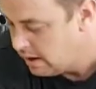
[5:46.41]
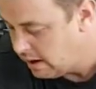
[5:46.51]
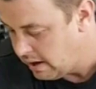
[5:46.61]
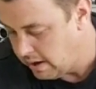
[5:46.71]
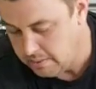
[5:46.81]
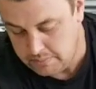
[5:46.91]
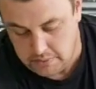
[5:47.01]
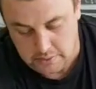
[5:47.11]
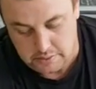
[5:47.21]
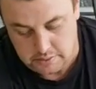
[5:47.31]
I'm
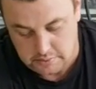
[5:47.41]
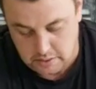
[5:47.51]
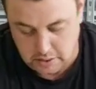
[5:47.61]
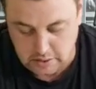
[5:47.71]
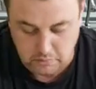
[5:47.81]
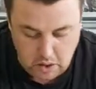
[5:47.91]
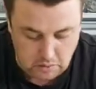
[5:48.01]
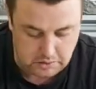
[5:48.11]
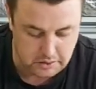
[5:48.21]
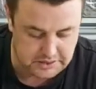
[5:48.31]

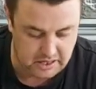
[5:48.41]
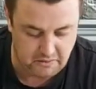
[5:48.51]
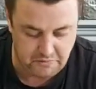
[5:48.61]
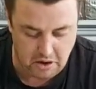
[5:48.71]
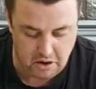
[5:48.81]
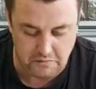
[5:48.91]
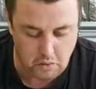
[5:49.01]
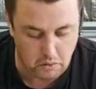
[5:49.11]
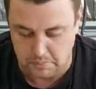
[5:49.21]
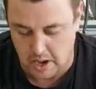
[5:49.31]
going to take a photo of
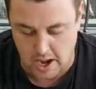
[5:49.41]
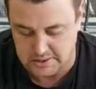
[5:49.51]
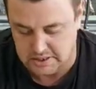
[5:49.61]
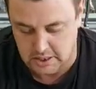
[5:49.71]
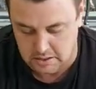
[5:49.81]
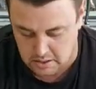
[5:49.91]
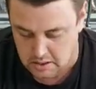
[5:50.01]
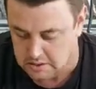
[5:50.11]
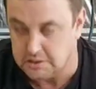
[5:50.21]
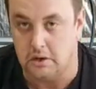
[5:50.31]
all the parts here
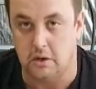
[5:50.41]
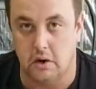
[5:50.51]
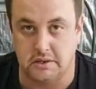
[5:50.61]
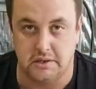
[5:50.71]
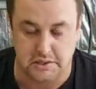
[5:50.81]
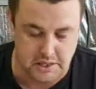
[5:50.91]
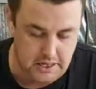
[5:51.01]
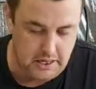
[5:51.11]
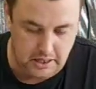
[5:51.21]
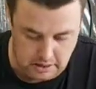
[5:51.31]
so you guys can see
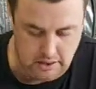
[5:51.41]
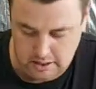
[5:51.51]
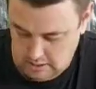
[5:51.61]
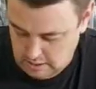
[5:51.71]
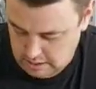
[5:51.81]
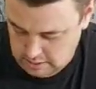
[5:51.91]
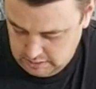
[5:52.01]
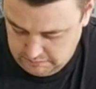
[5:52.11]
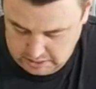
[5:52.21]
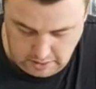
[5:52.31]
it in the
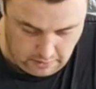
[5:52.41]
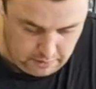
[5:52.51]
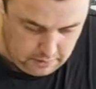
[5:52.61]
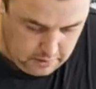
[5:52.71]
video.